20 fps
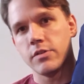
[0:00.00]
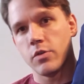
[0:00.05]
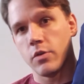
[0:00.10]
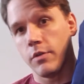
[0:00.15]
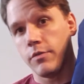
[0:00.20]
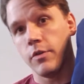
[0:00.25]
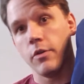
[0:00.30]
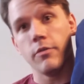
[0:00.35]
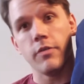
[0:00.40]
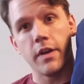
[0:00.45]
or
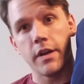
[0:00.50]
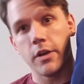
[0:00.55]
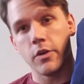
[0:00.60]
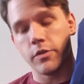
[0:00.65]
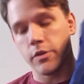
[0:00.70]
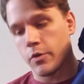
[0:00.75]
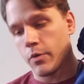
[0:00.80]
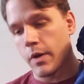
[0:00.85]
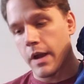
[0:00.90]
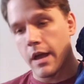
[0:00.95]
if you're fighting on
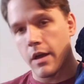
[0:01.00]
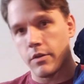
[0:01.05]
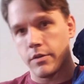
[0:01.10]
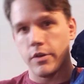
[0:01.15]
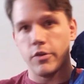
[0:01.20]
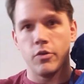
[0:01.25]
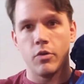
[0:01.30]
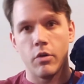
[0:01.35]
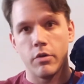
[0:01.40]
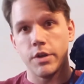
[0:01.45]
the ground
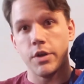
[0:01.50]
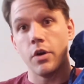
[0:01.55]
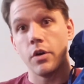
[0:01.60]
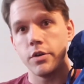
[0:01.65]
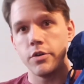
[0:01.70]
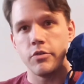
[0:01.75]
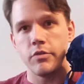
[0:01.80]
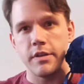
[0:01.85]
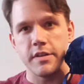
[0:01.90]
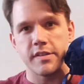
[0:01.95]
and you're already on
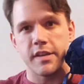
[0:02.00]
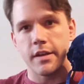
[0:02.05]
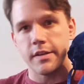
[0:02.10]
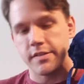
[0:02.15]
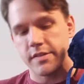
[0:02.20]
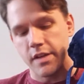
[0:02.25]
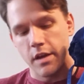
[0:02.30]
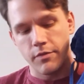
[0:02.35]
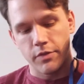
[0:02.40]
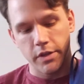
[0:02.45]
your knees, kind of
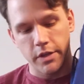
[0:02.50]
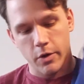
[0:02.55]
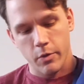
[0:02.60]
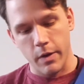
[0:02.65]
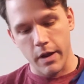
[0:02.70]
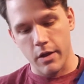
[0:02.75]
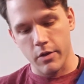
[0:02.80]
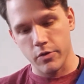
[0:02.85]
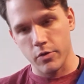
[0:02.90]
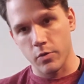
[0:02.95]
scuffling
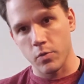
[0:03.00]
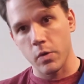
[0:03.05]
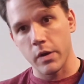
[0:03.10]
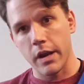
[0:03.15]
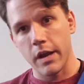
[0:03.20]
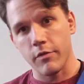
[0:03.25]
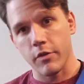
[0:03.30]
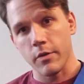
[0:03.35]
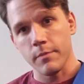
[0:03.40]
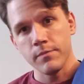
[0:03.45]
around or
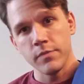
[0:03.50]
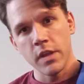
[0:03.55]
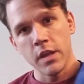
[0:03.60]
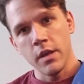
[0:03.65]
whatever,